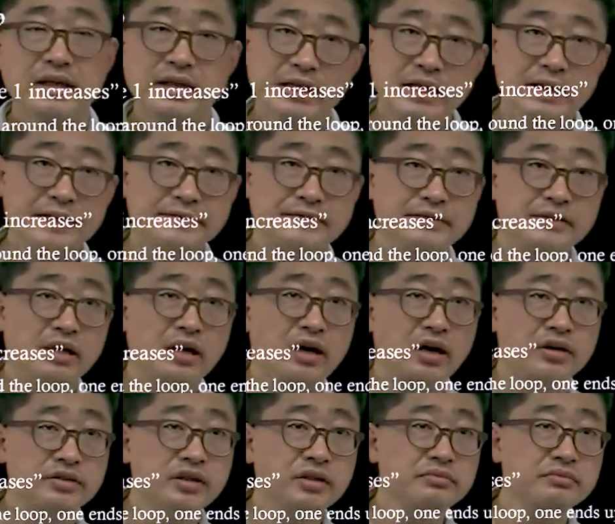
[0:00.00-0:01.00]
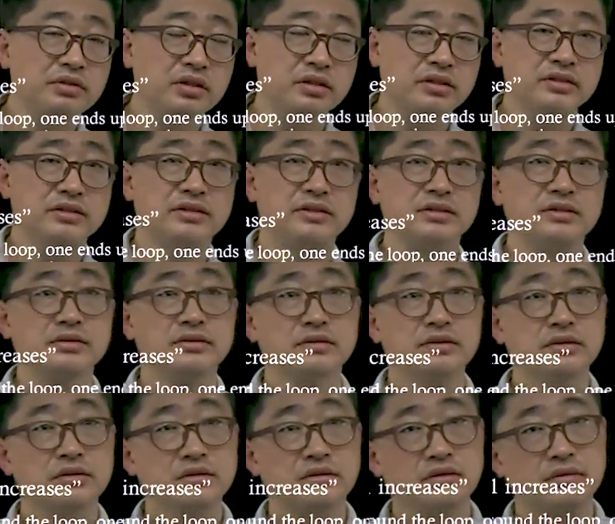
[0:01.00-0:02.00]
If adopters,
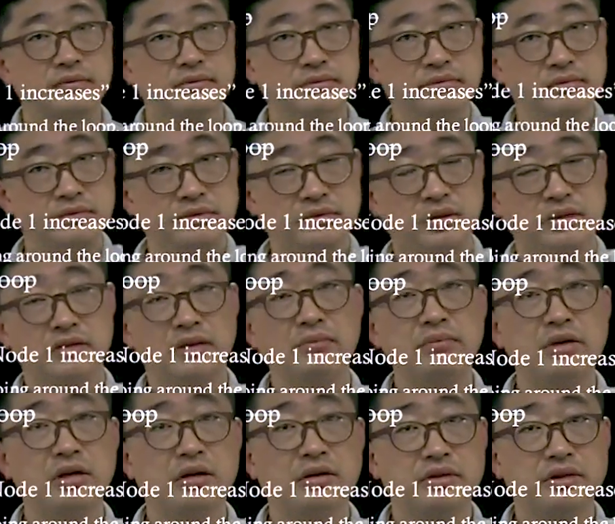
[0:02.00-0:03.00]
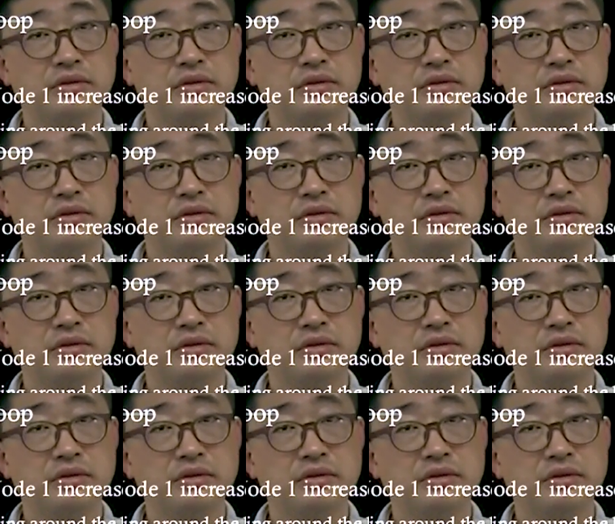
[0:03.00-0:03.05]
the number of